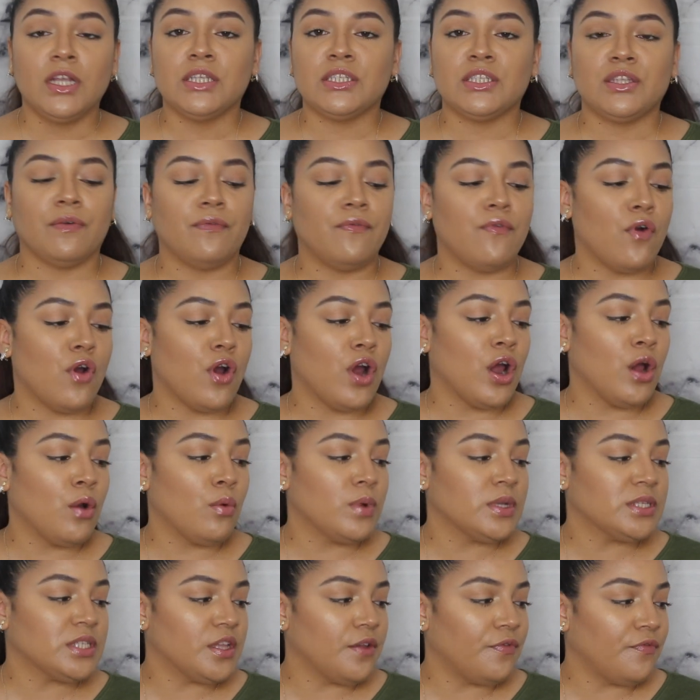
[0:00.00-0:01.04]
Sephora
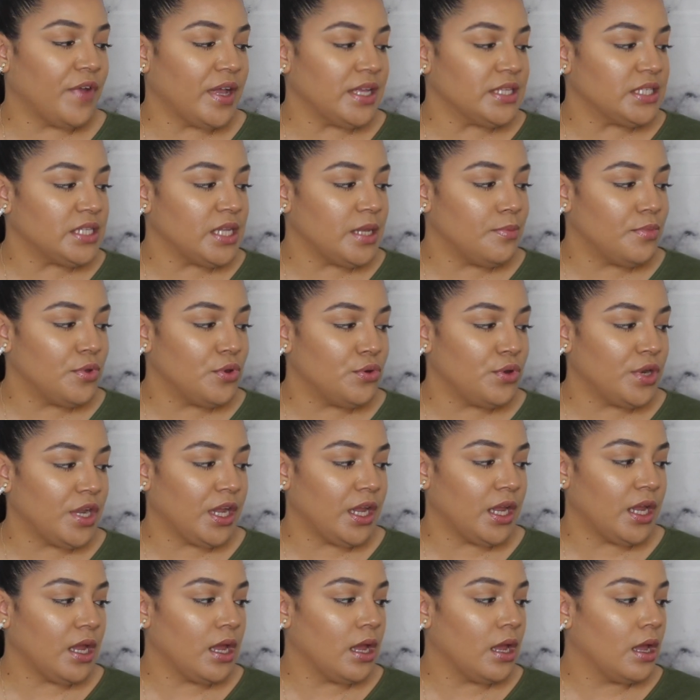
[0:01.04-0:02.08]
was the Fenty
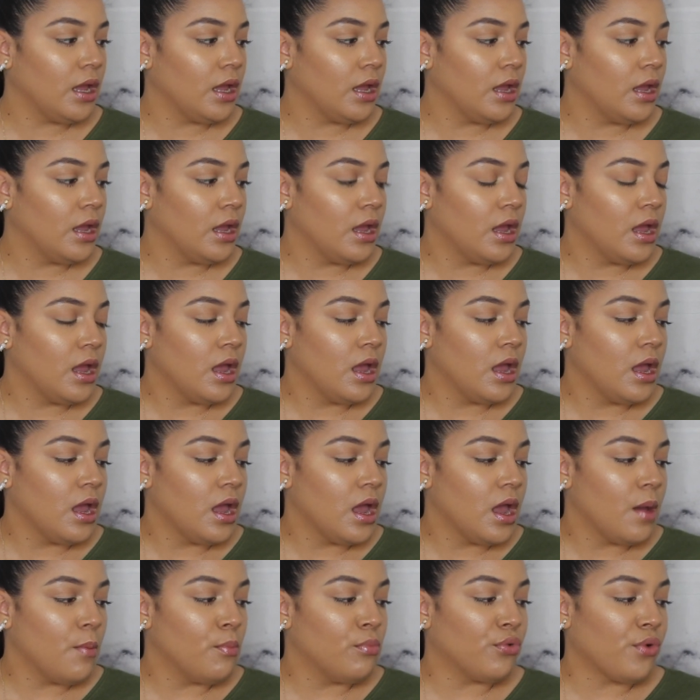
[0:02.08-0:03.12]
Beauty
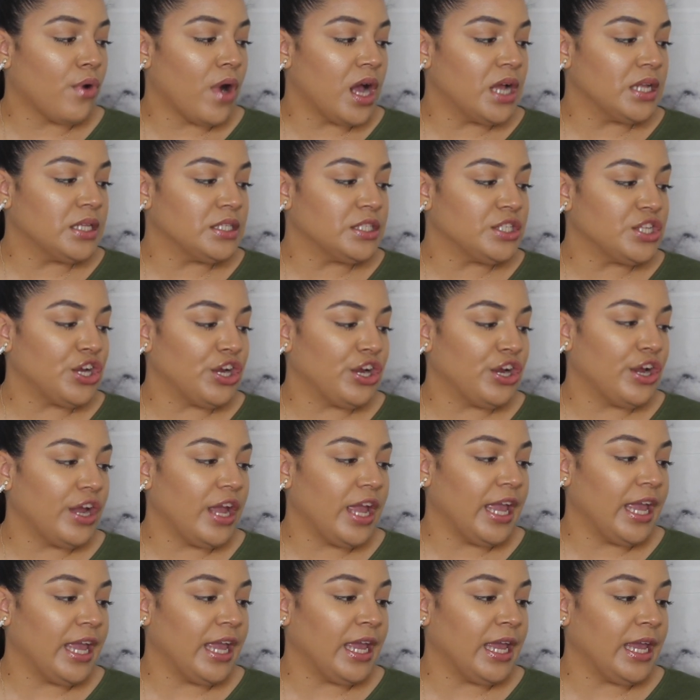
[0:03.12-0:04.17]
bronzer
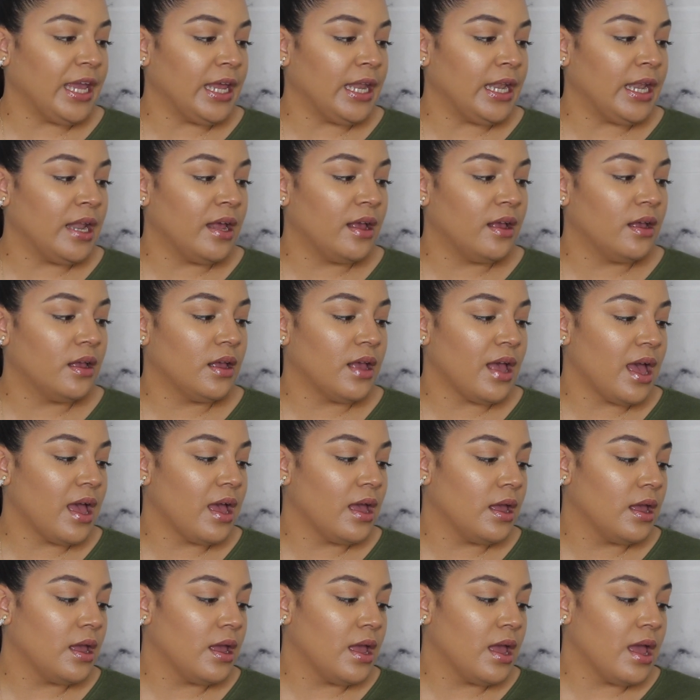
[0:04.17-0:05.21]
in
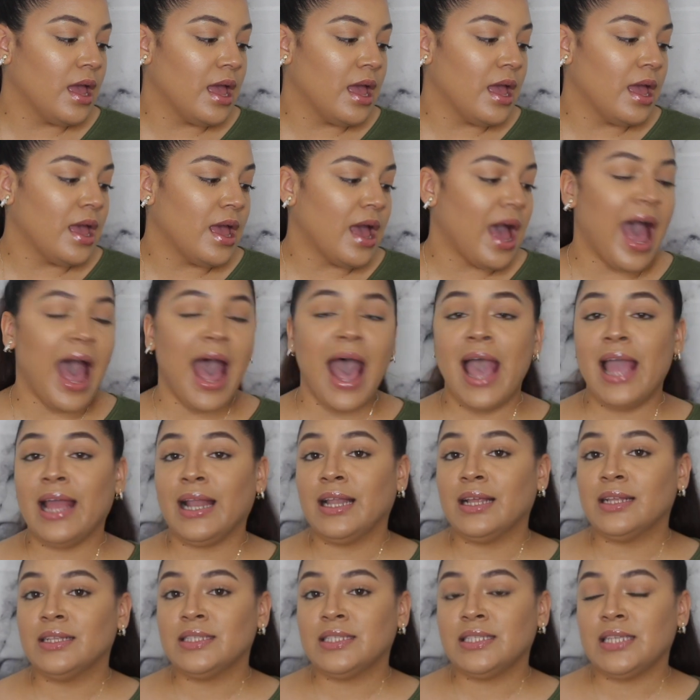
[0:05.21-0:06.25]

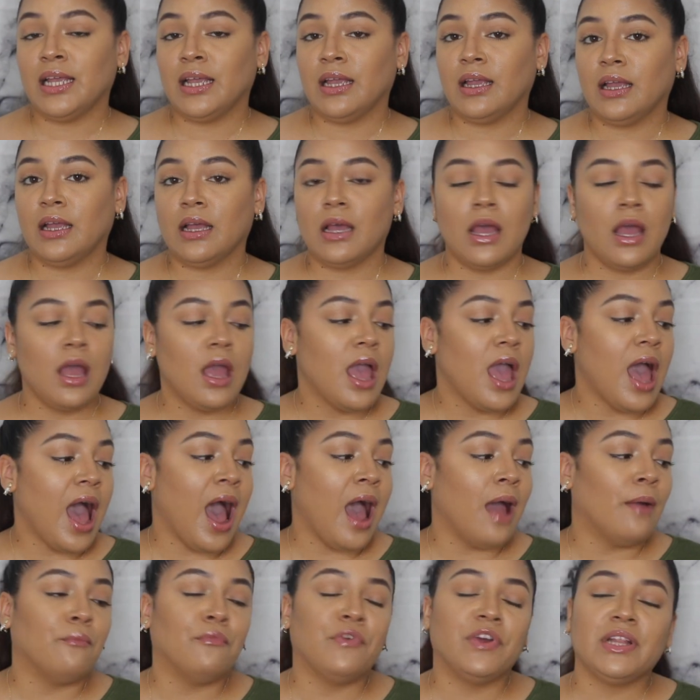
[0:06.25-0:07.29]
Island King.
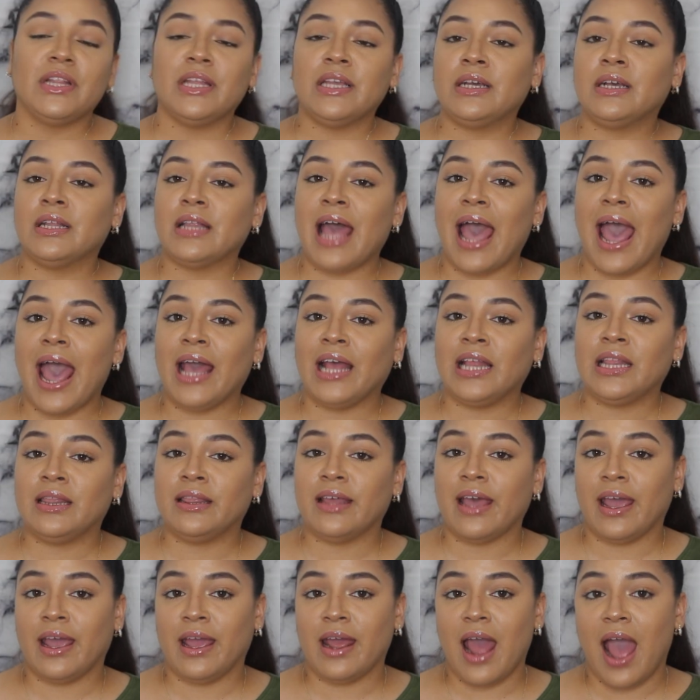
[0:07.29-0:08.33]
I'm really glad
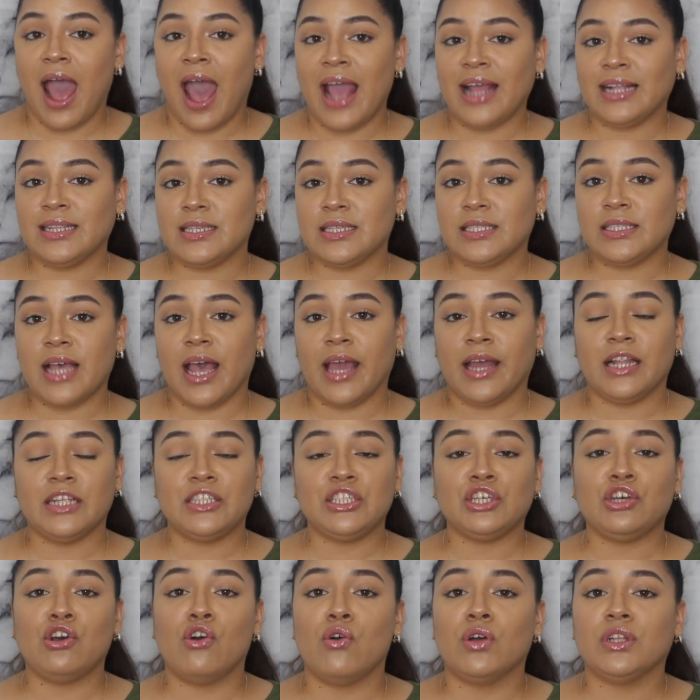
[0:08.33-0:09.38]
that I
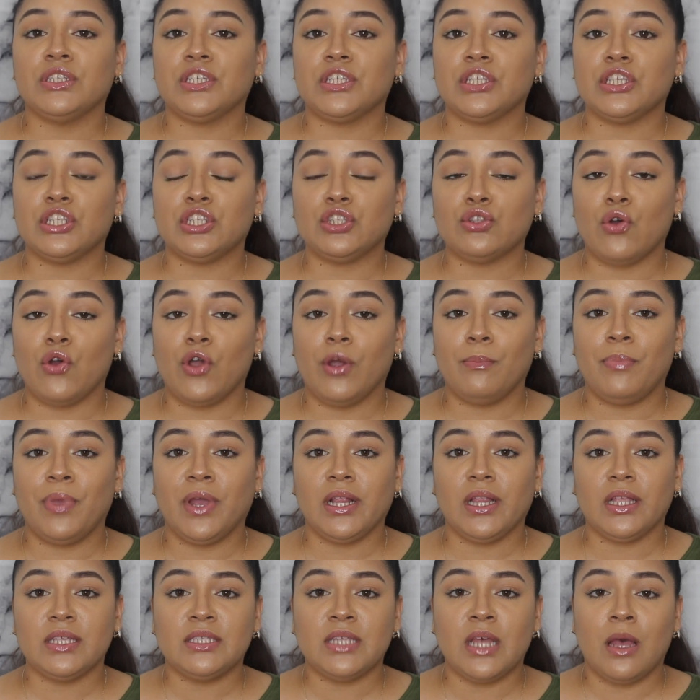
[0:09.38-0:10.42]
decided to go into the store and
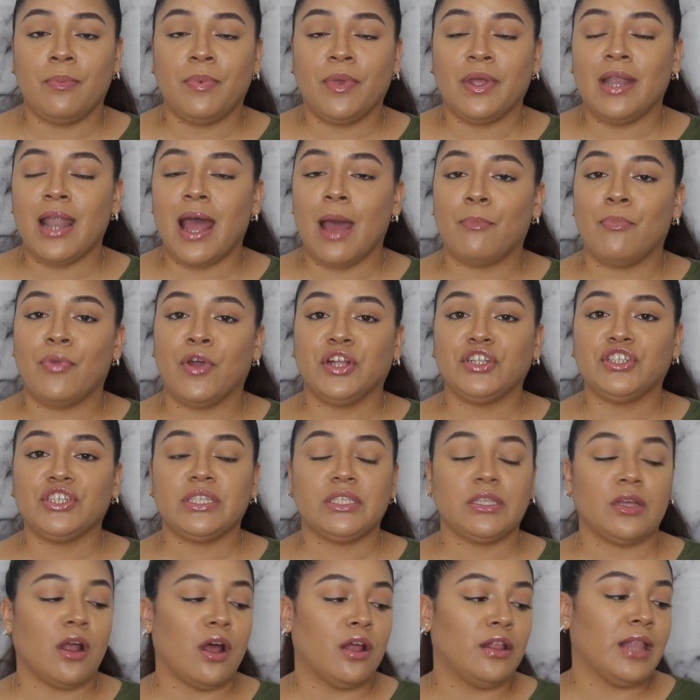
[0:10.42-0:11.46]
pick this up and not
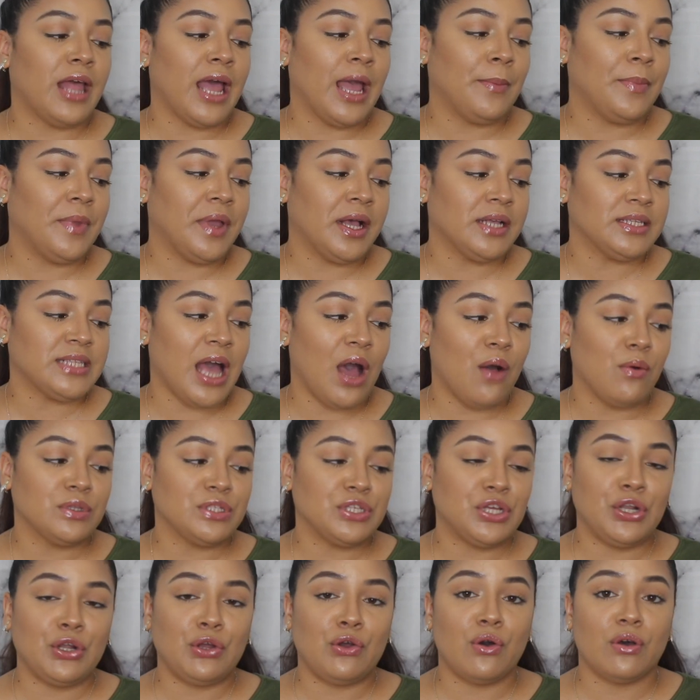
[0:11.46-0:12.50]
purchase it online, because I
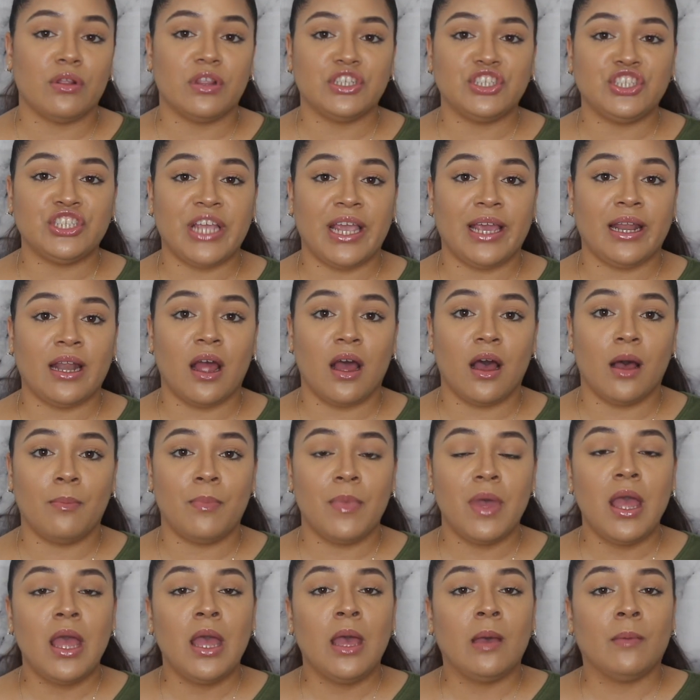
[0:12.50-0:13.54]
was gonna go the shade
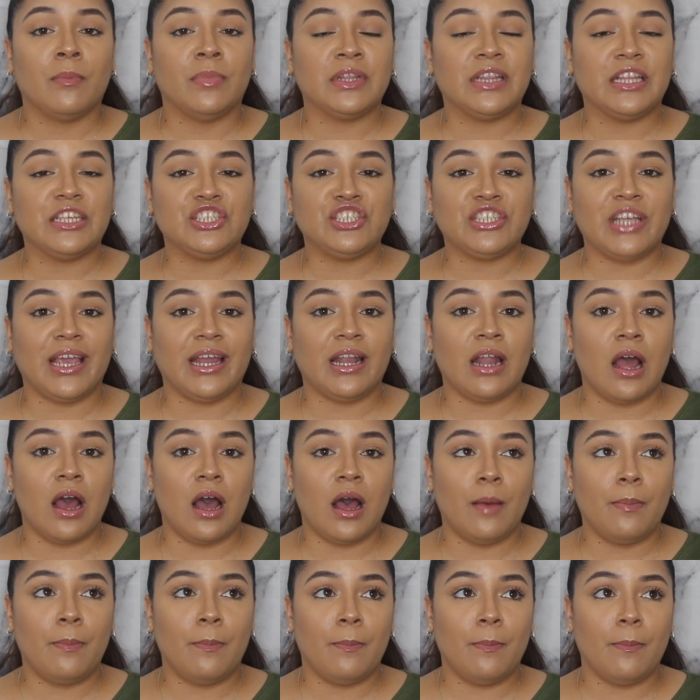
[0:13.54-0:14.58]
up, but the shade
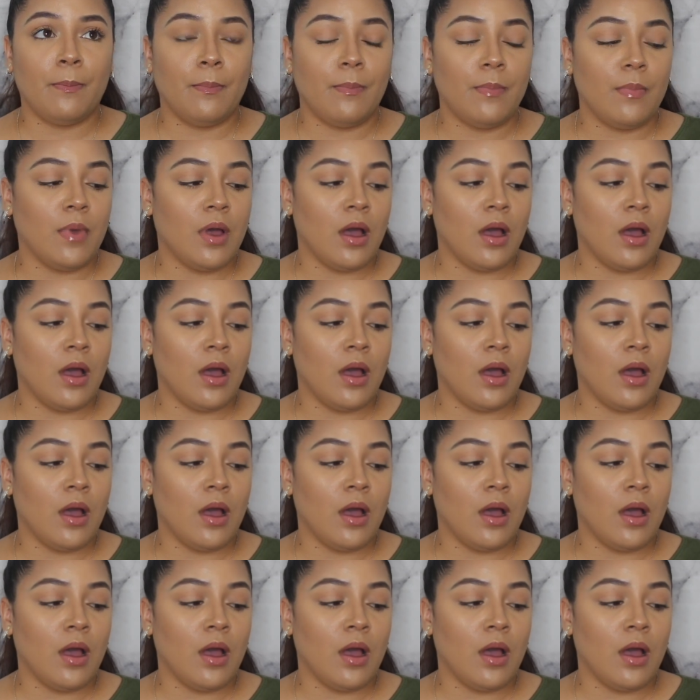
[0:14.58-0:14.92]
up